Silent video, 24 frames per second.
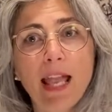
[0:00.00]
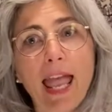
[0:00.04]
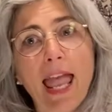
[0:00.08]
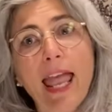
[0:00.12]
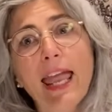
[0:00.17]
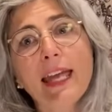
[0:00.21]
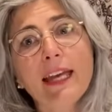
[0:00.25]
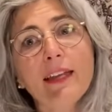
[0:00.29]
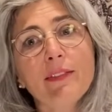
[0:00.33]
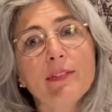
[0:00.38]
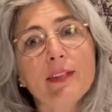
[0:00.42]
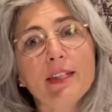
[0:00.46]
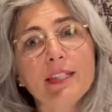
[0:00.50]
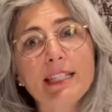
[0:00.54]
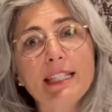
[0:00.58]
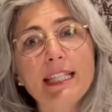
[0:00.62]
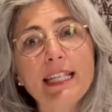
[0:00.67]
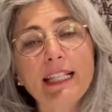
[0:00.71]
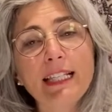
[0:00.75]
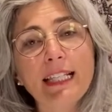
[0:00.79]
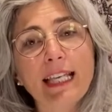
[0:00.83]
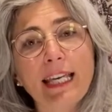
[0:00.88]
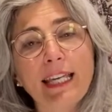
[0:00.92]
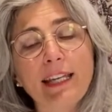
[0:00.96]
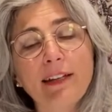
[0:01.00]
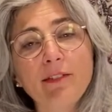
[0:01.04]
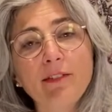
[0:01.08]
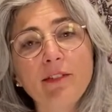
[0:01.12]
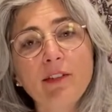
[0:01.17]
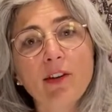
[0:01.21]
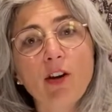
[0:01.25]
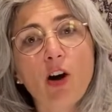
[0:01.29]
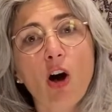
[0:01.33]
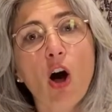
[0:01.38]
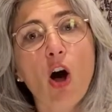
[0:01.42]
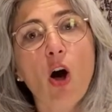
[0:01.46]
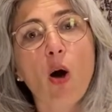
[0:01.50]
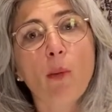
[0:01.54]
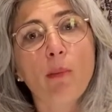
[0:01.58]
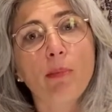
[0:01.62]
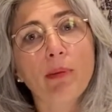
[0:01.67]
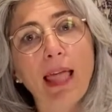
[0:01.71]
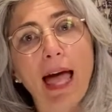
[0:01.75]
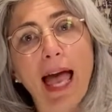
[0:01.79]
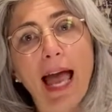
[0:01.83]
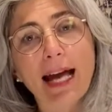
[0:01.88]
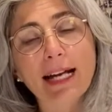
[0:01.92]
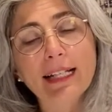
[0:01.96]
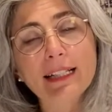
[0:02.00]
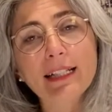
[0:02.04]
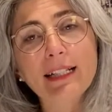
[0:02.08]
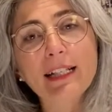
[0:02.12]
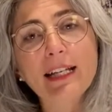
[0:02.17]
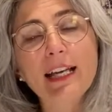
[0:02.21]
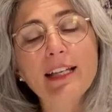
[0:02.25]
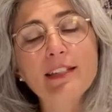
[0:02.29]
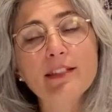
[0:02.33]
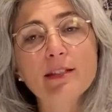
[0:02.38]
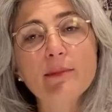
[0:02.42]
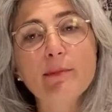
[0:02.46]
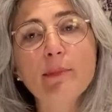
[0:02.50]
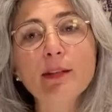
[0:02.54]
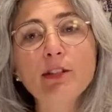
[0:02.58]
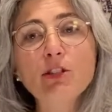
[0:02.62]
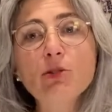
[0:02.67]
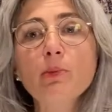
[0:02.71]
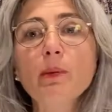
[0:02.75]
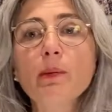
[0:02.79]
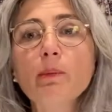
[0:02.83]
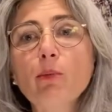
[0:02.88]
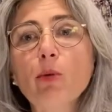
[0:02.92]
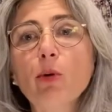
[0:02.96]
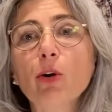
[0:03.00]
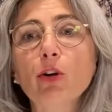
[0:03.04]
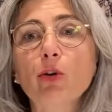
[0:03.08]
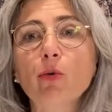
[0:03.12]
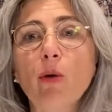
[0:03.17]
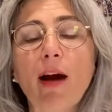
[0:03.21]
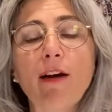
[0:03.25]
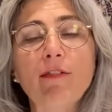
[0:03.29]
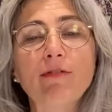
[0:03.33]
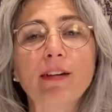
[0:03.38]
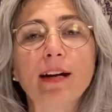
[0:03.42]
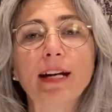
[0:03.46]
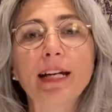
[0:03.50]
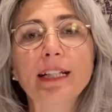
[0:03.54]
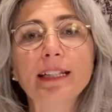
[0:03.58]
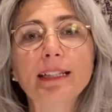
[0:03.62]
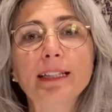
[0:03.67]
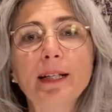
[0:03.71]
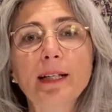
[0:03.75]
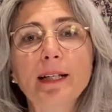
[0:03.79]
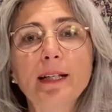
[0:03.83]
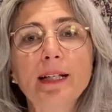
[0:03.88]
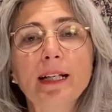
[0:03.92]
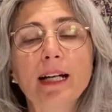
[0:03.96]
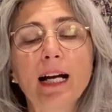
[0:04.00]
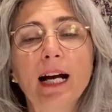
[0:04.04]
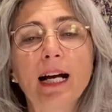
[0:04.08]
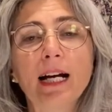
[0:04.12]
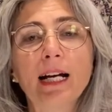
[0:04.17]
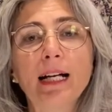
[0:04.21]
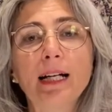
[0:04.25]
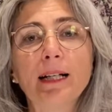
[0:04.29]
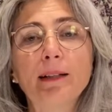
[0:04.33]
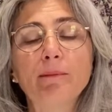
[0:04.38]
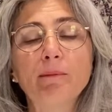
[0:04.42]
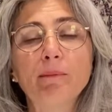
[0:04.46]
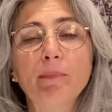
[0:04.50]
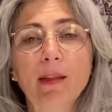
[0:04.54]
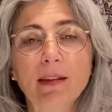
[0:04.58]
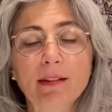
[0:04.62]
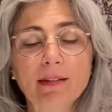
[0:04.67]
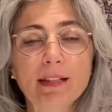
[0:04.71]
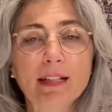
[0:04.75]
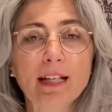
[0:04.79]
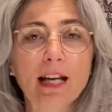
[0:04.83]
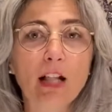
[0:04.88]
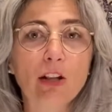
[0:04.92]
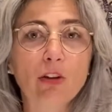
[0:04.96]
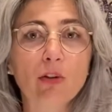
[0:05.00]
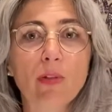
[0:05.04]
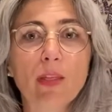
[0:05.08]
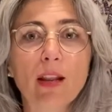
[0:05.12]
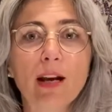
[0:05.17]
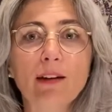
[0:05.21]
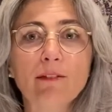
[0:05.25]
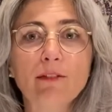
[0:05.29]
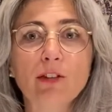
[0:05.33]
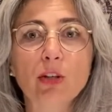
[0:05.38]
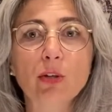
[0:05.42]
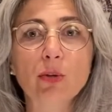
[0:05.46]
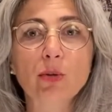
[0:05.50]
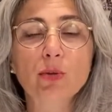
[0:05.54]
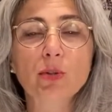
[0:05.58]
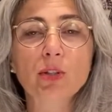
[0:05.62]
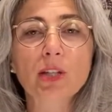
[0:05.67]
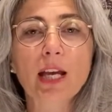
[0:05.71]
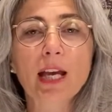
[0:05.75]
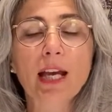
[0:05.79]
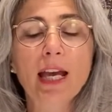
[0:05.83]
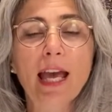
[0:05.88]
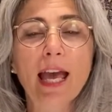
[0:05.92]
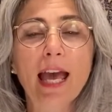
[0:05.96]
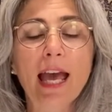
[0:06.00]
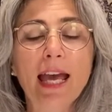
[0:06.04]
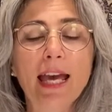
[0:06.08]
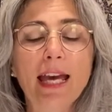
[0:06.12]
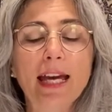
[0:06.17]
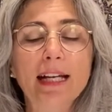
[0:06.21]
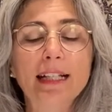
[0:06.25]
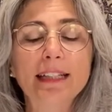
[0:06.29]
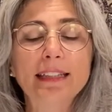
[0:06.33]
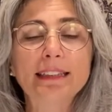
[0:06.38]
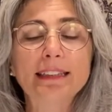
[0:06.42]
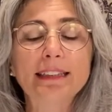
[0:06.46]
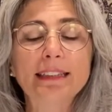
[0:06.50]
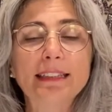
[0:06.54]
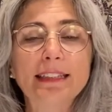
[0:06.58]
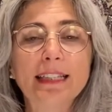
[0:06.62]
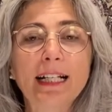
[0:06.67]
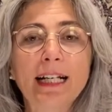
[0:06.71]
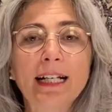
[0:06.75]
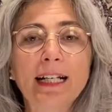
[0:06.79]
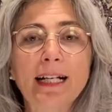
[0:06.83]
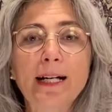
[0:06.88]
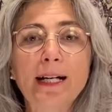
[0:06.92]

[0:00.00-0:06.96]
and the ceiling all black. It's a Benjamin Moore graphite. That's the color that I've used. And